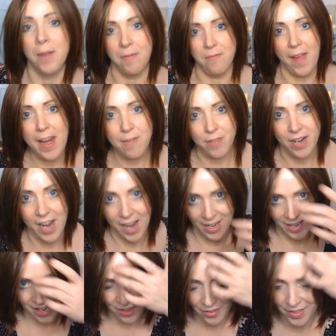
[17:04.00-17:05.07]
My favorite
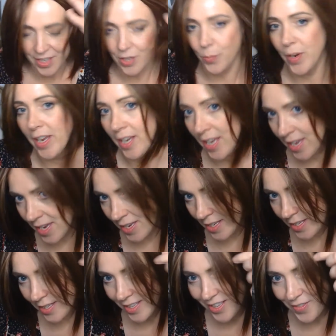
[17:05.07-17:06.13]
highlight on this wig
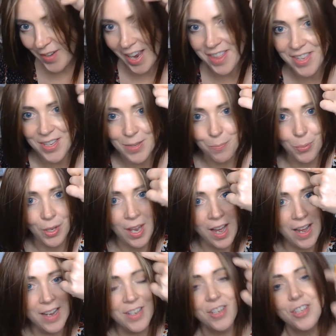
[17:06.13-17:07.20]
is you've got this
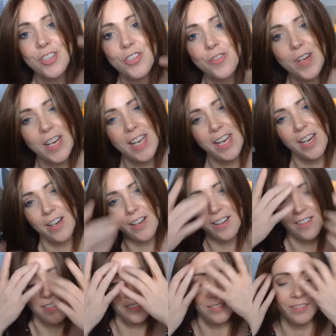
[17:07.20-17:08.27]
blonde streak
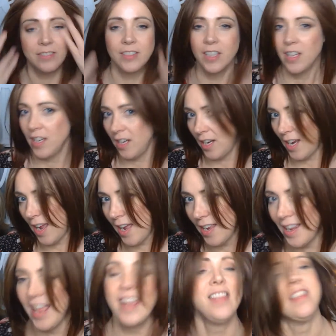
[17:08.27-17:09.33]
here, and I
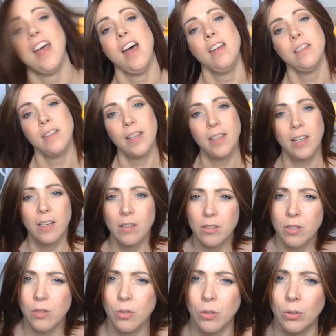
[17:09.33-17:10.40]
like that. I think it looks
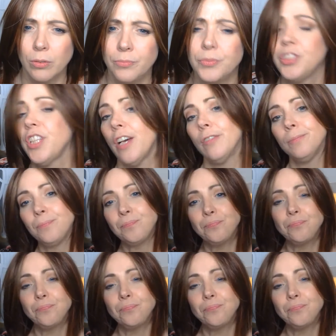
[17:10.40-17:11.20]
cool. So